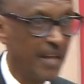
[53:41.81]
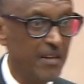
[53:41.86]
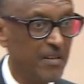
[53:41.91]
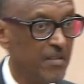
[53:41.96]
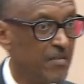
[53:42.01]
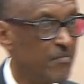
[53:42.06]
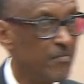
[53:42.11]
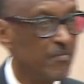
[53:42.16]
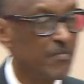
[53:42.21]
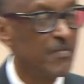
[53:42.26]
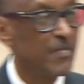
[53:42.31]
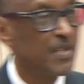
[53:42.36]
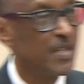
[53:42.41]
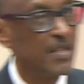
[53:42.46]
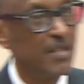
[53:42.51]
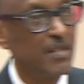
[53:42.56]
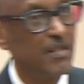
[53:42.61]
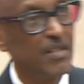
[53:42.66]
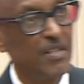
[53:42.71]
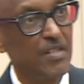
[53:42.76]
And,
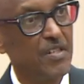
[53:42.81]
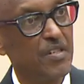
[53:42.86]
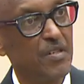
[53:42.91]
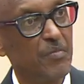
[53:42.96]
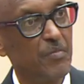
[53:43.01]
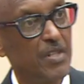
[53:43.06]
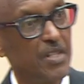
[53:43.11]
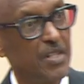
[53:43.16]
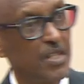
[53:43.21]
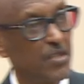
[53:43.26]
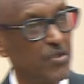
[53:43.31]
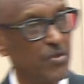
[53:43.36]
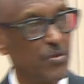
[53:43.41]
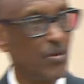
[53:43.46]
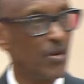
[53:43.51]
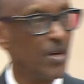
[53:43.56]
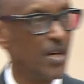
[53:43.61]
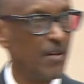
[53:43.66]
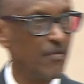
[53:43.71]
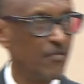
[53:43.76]
legitimately
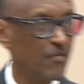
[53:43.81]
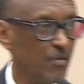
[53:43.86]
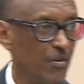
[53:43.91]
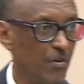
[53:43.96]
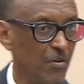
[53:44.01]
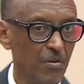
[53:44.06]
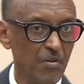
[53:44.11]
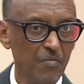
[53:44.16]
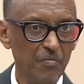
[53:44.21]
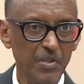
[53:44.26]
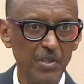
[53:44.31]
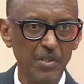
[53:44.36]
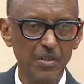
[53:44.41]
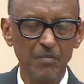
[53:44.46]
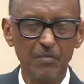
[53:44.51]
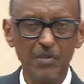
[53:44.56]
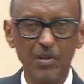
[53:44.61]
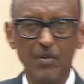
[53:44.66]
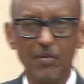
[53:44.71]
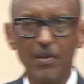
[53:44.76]
so, I have no complaint
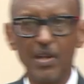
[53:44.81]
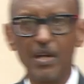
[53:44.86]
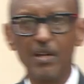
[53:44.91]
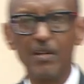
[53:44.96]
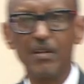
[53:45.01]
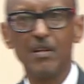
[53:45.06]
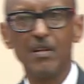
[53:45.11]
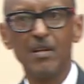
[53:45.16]
about that.